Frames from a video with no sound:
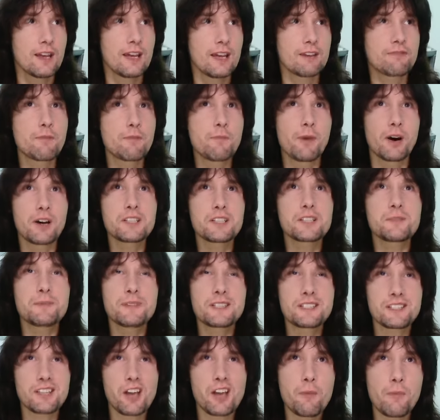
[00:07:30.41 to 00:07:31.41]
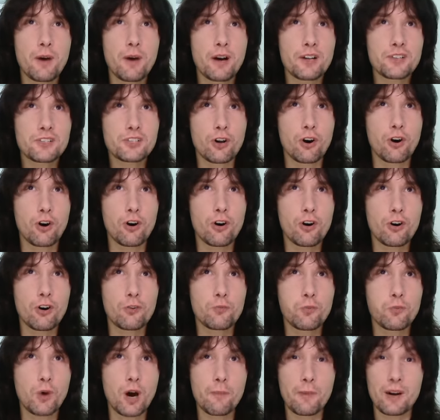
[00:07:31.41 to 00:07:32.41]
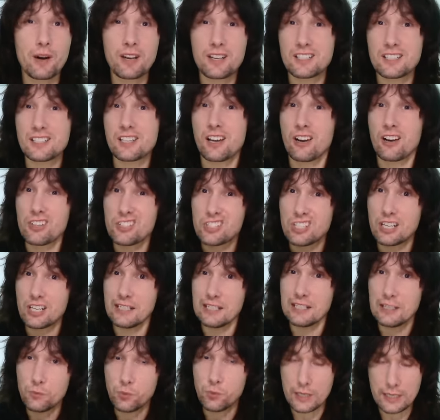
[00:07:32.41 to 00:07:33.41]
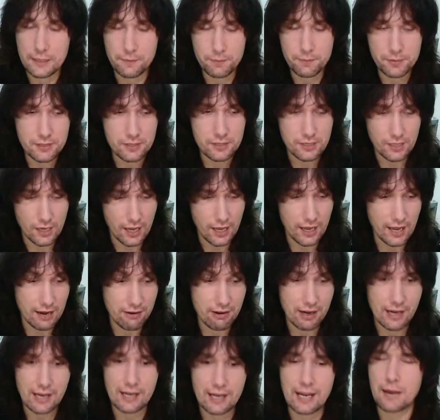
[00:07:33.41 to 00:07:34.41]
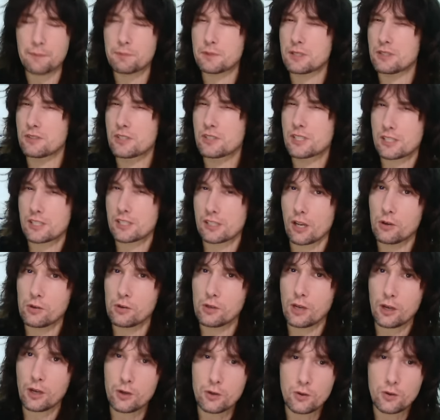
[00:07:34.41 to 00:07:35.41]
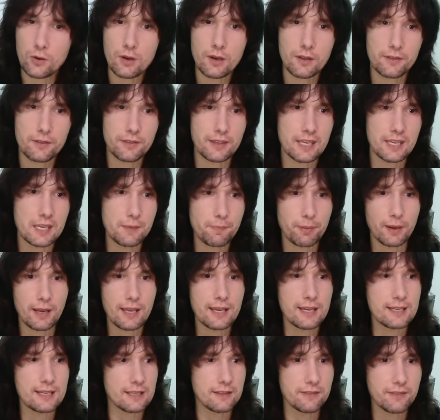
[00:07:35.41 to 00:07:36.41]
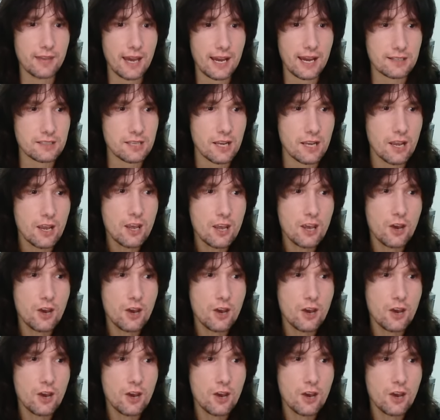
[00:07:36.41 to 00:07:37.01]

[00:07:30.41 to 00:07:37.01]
It reminds me so much of While My Guitar Gently Weeps, Eric Clapton's solo that he played in that,